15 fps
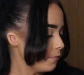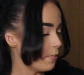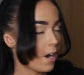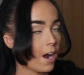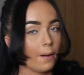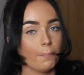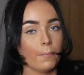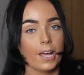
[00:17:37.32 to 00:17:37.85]

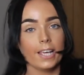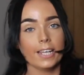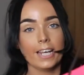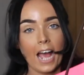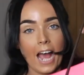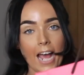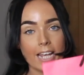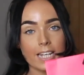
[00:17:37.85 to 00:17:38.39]
from
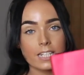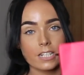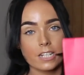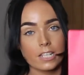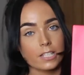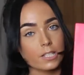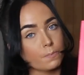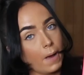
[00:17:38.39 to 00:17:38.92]

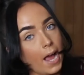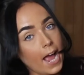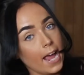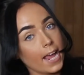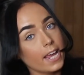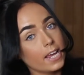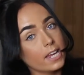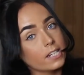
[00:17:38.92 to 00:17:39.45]
Kate
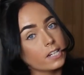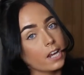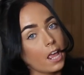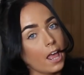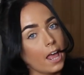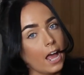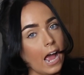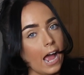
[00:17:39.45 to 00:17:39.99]
Spade,
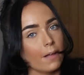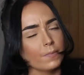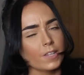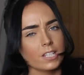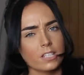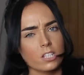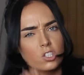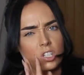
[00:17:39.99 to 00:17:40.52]
and
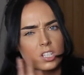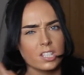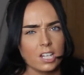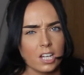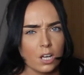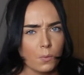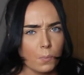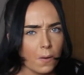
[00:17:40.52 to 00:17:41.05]
this is
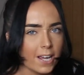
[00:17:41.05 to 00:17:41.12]
just a little